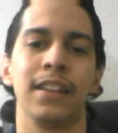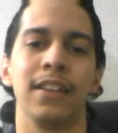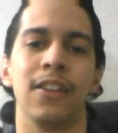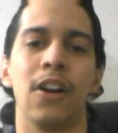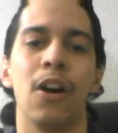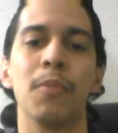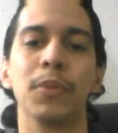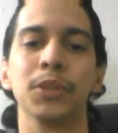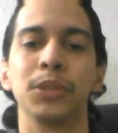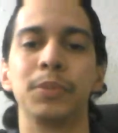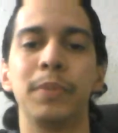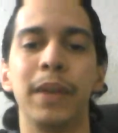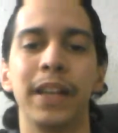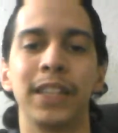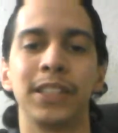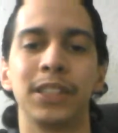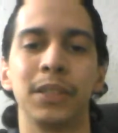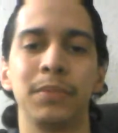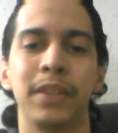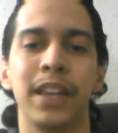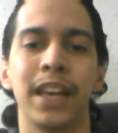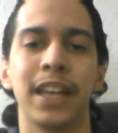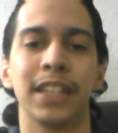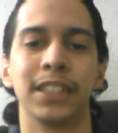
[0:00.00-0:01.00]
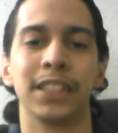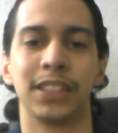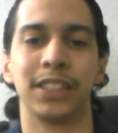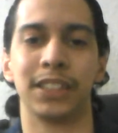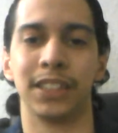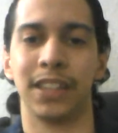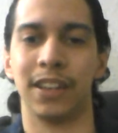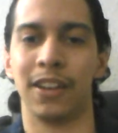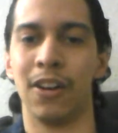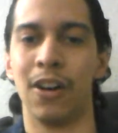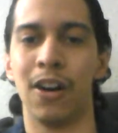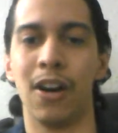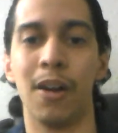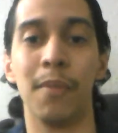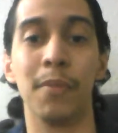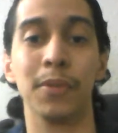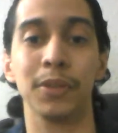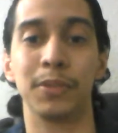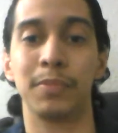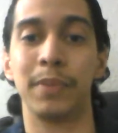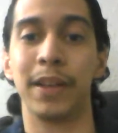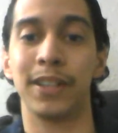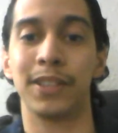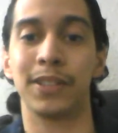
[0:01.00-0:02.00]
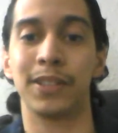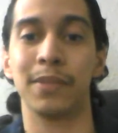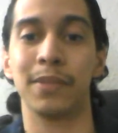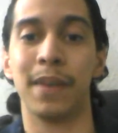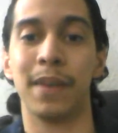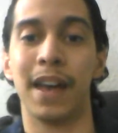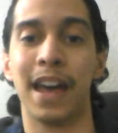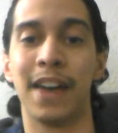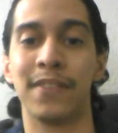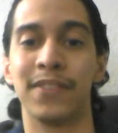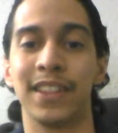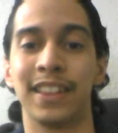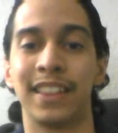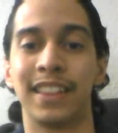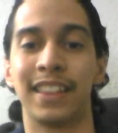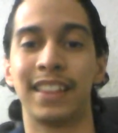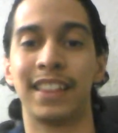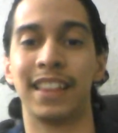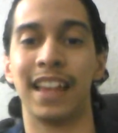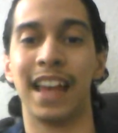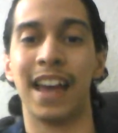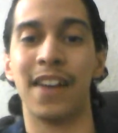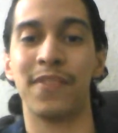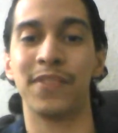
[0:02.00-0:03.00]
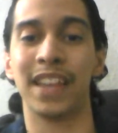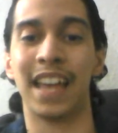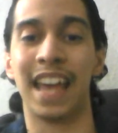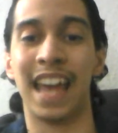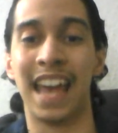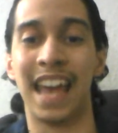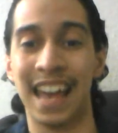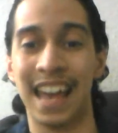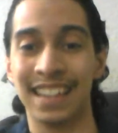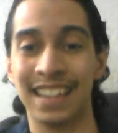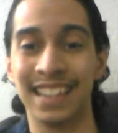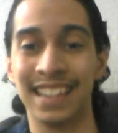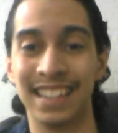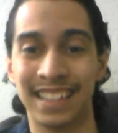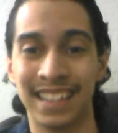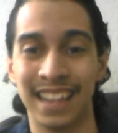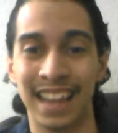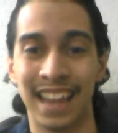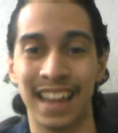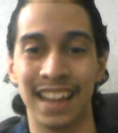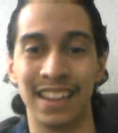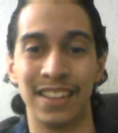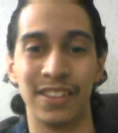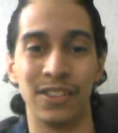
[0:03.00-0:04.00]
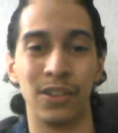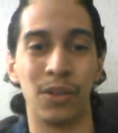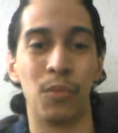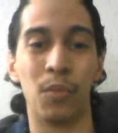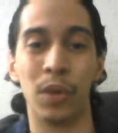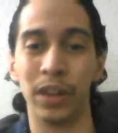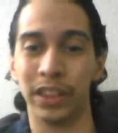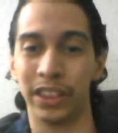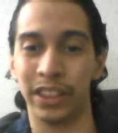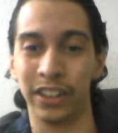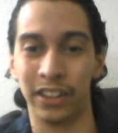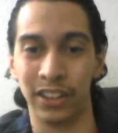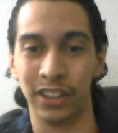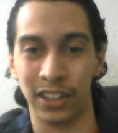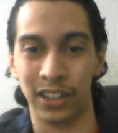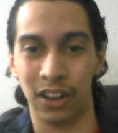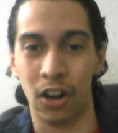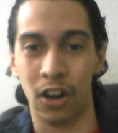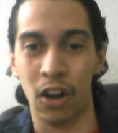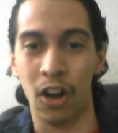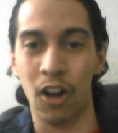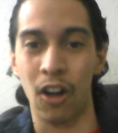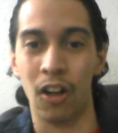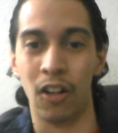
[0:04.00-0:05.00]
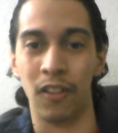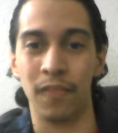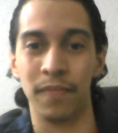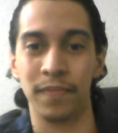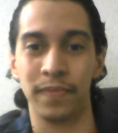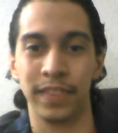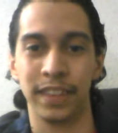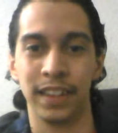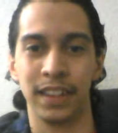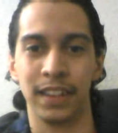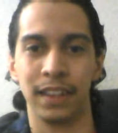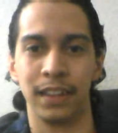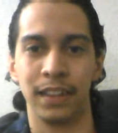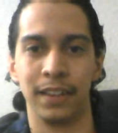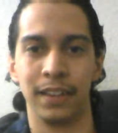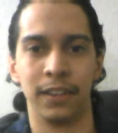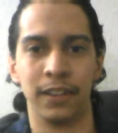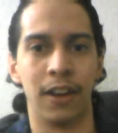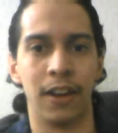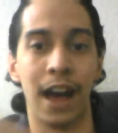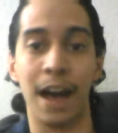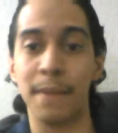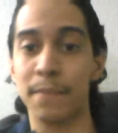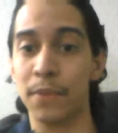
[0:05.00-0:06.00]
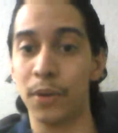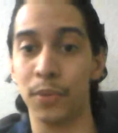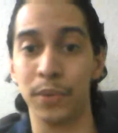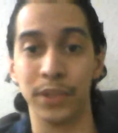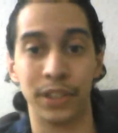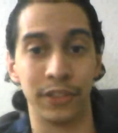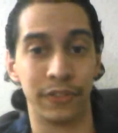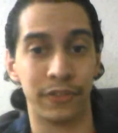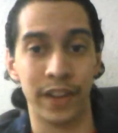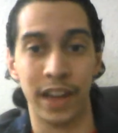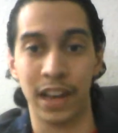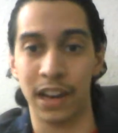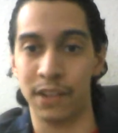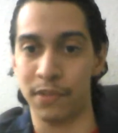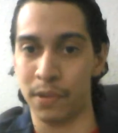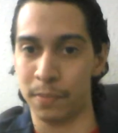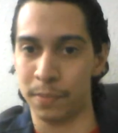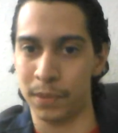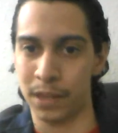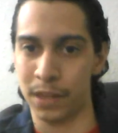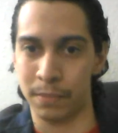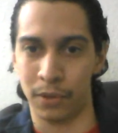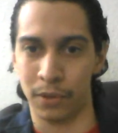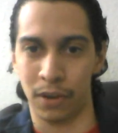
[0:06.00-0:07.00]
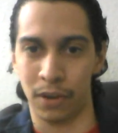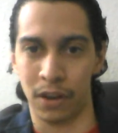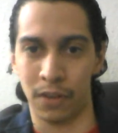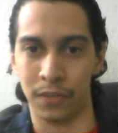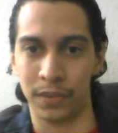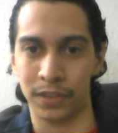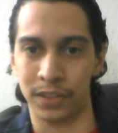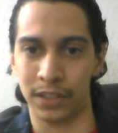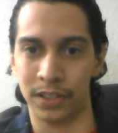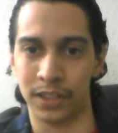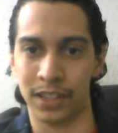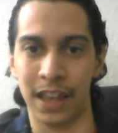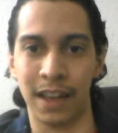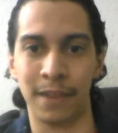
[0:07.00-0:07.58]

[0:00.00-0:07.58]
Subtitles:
Almost makes them guess. Almost makes them have to hesitate, you know, what they're going to call. And I'm always a fan of up-tempo offenses.